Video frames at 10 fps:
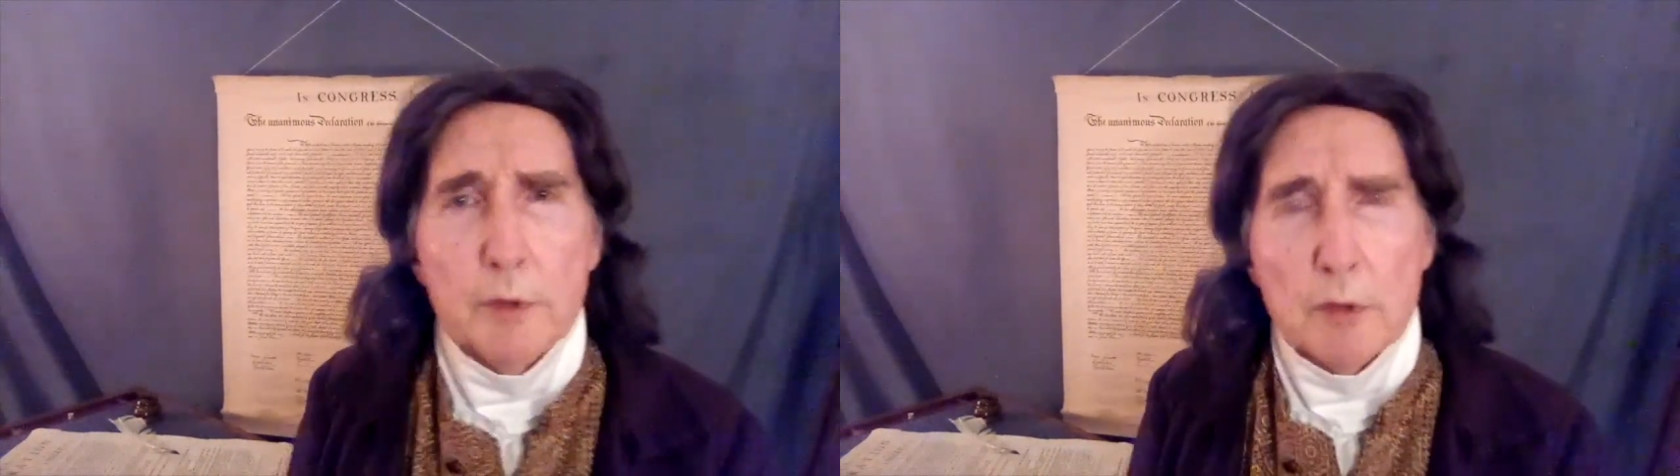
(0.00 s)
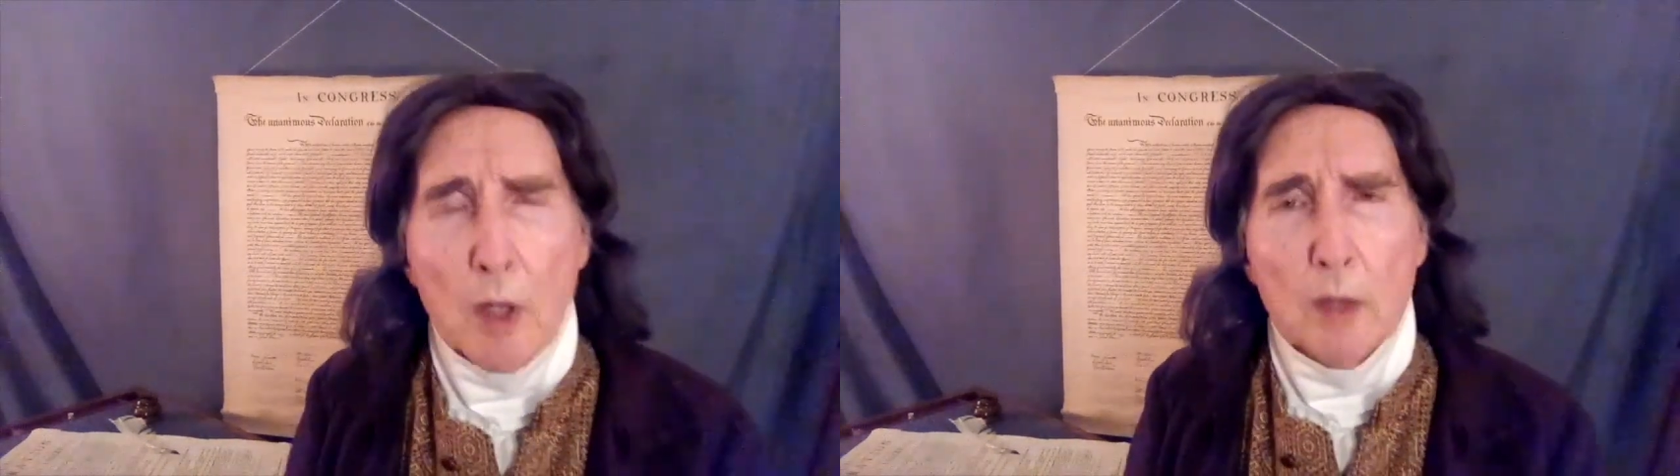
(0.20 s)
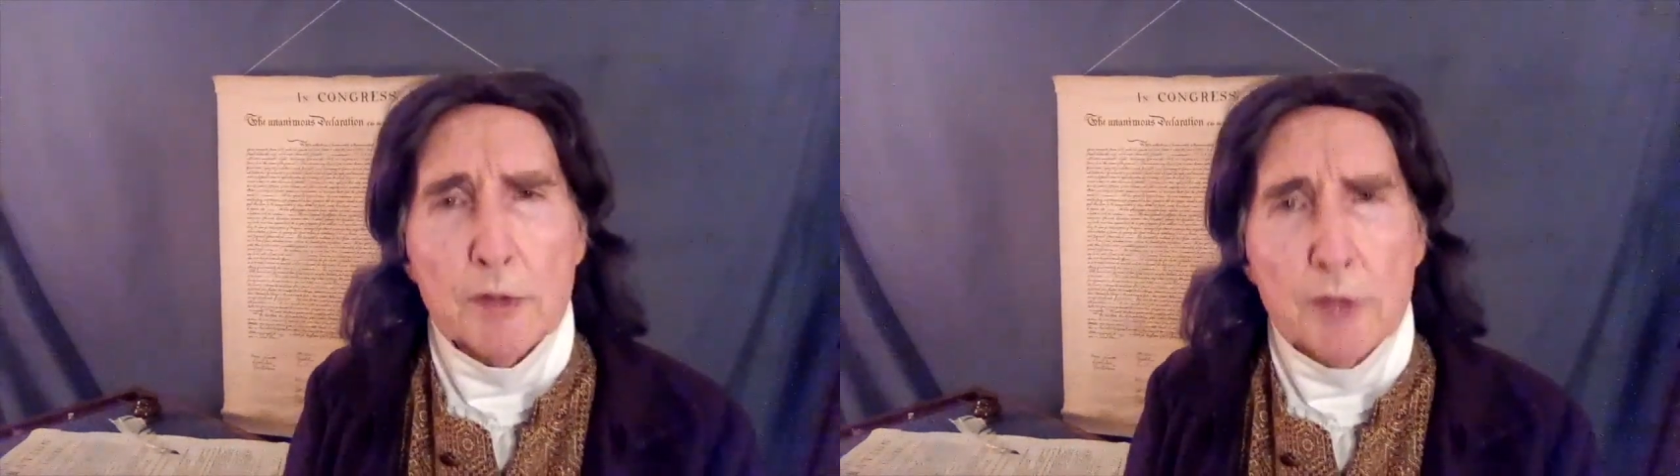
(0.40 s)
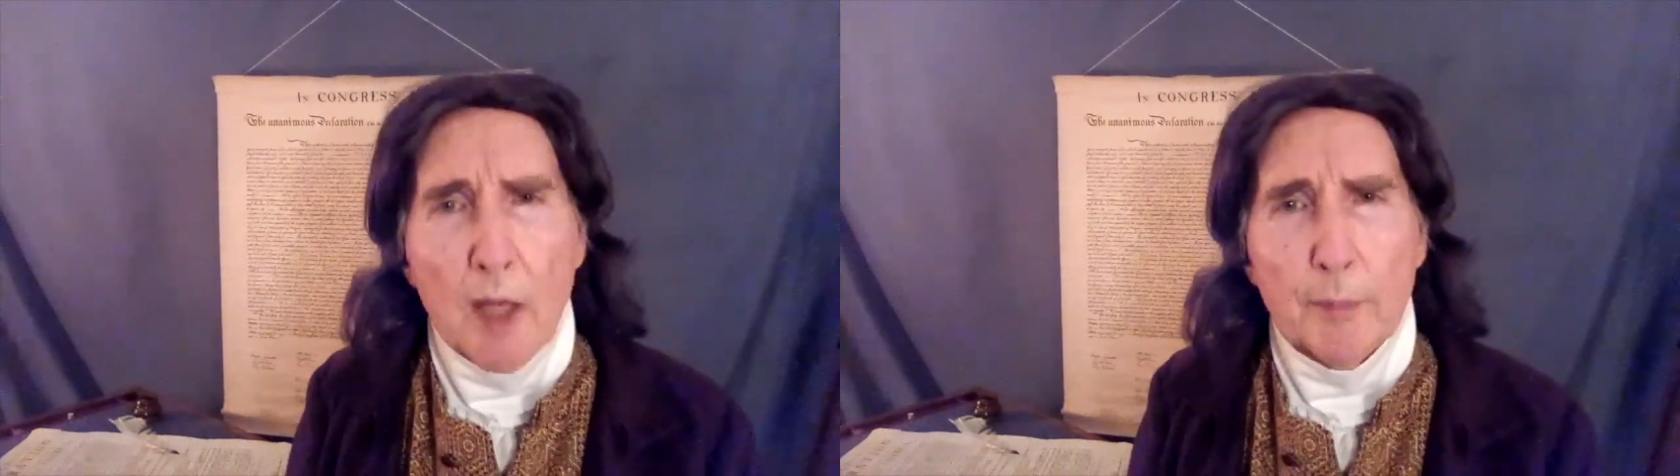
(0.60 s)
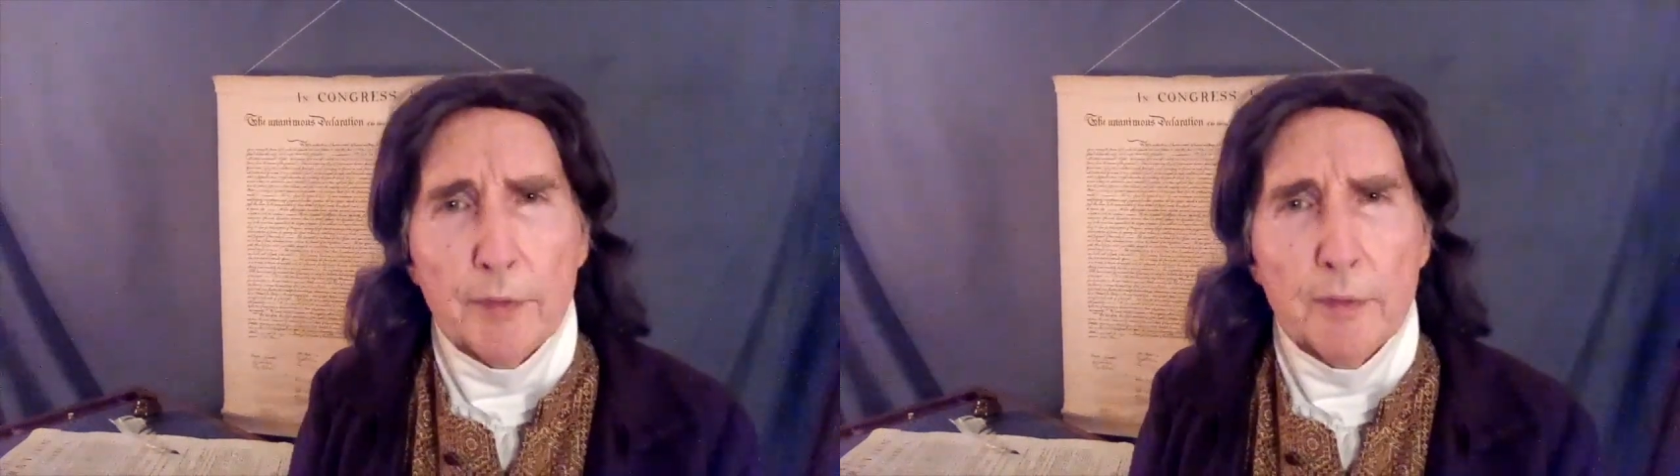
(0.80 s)
Charles
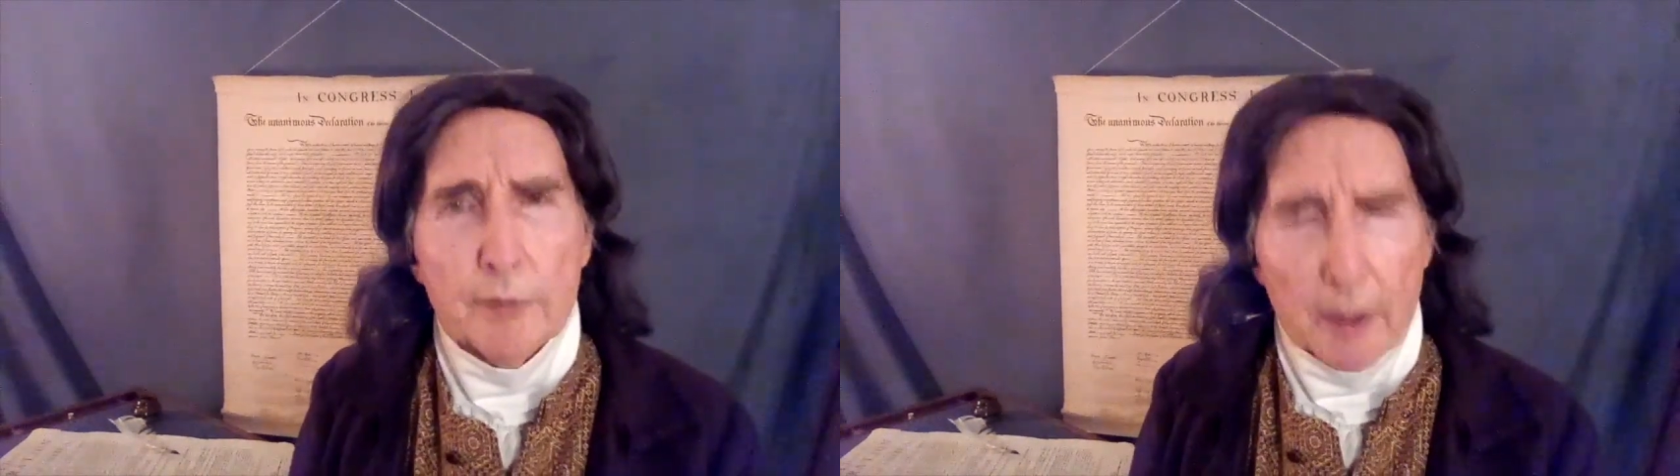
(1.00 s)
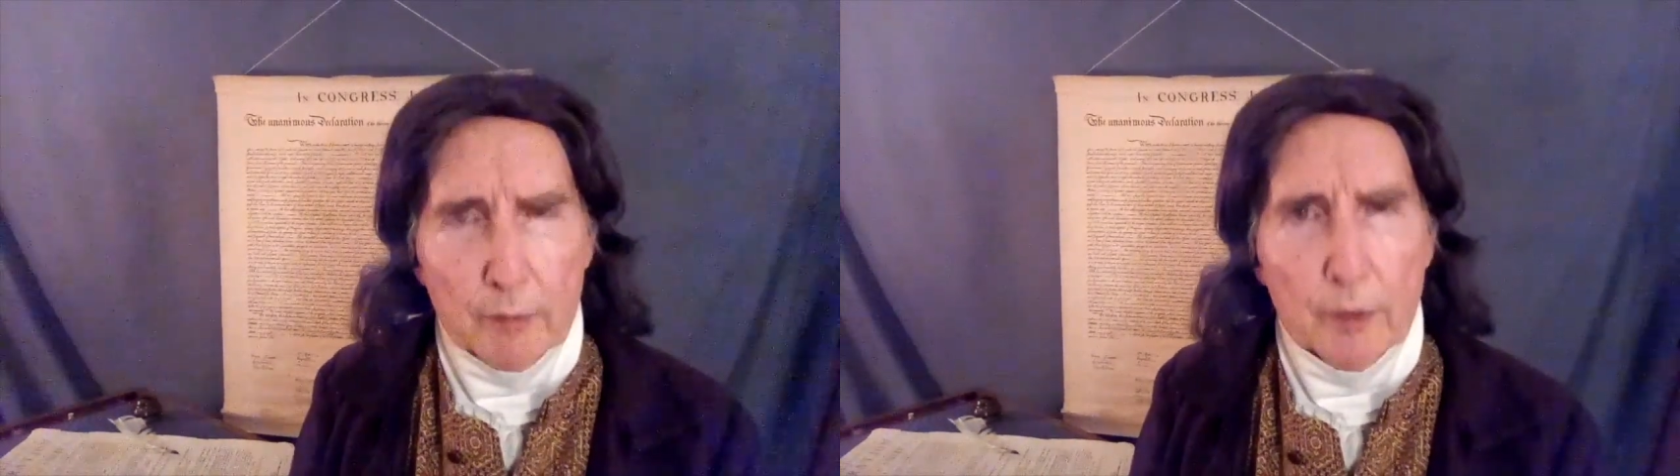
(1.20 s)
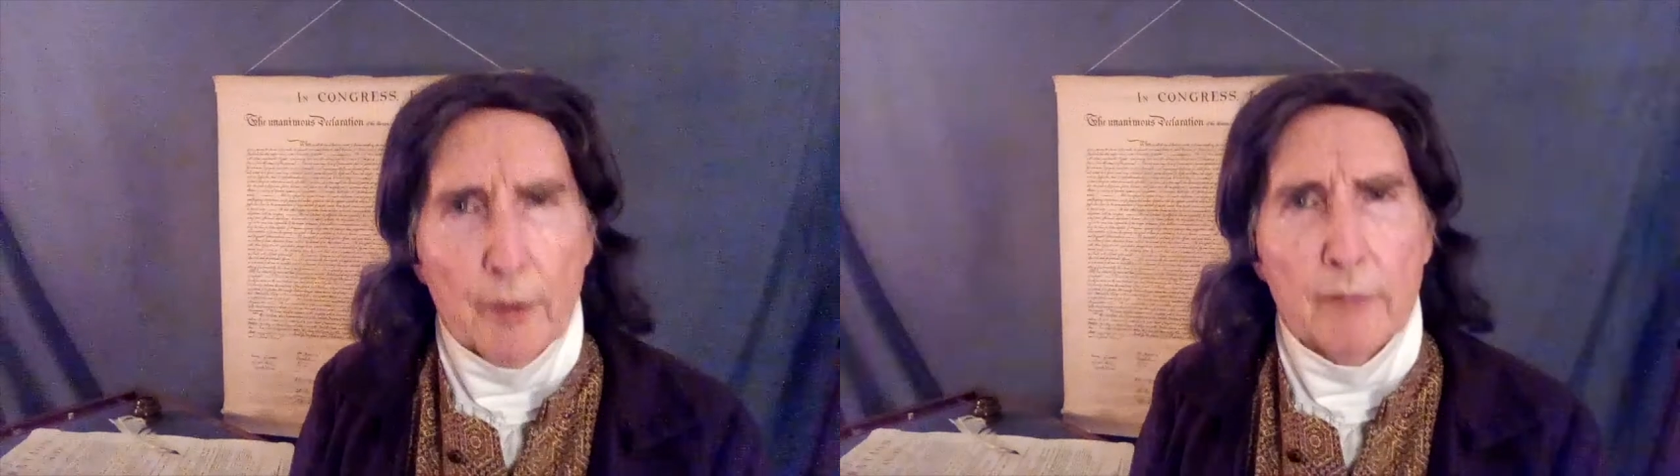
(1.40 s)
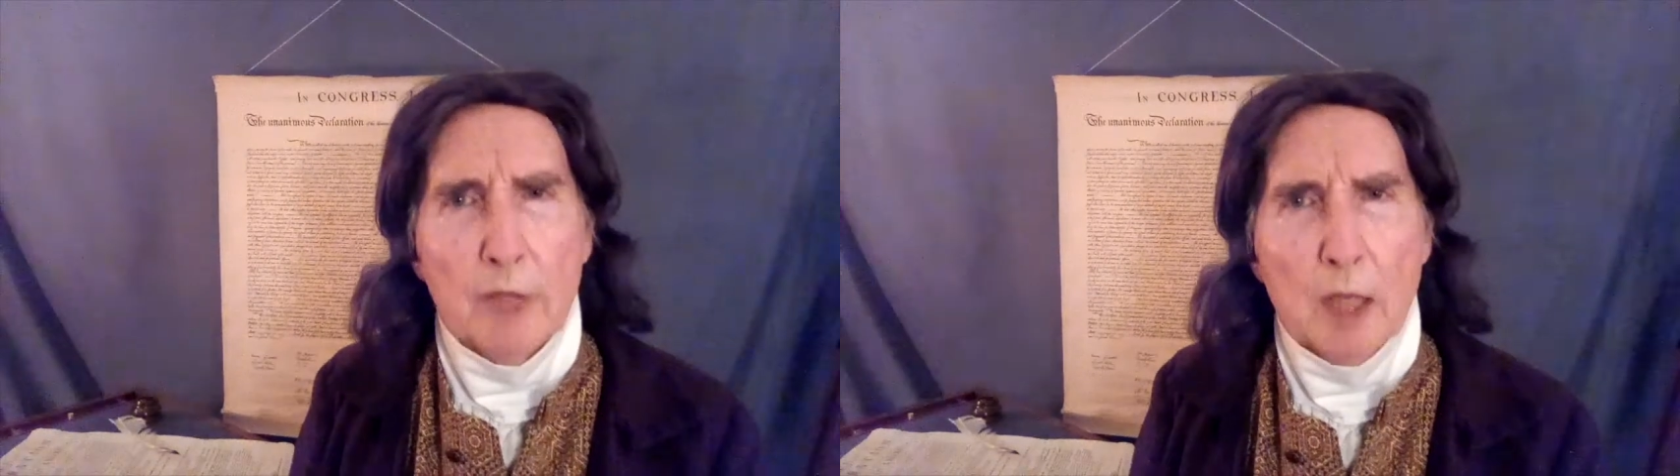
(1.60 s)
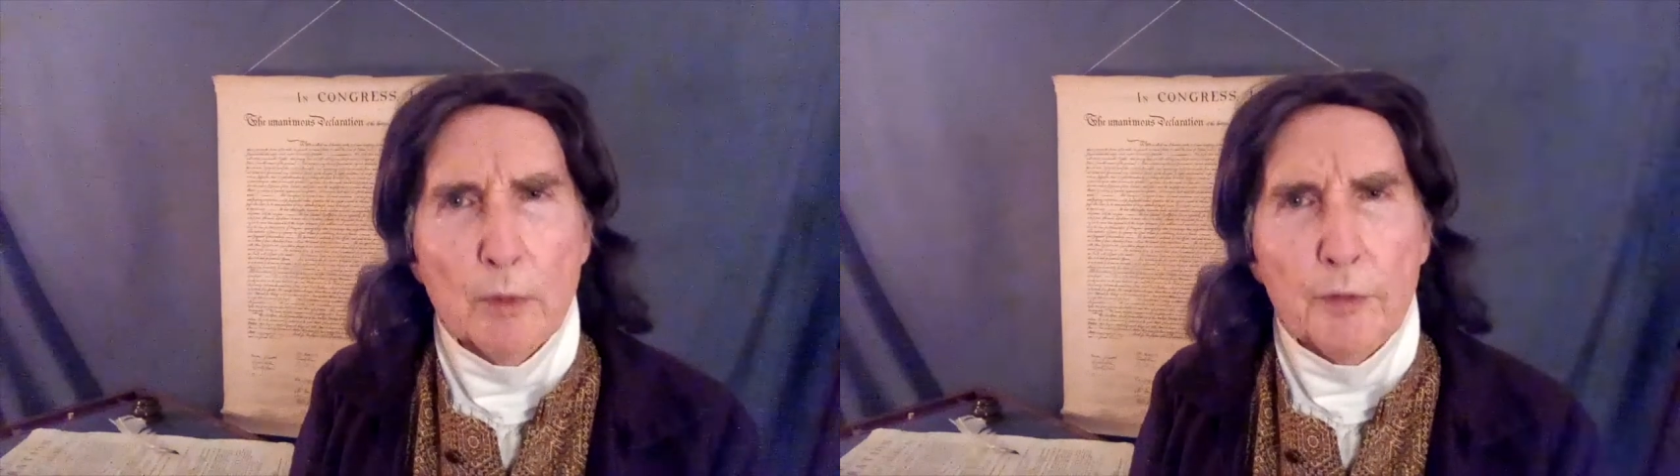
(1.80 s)
Thomson, Secretary of
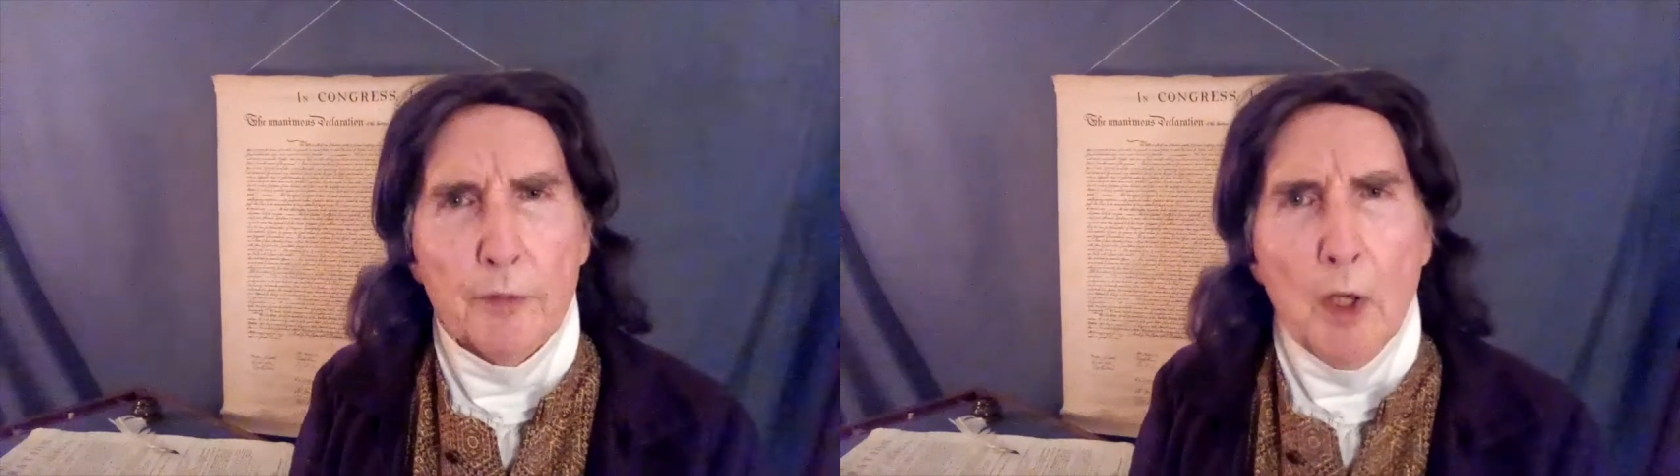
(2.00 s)
Congress,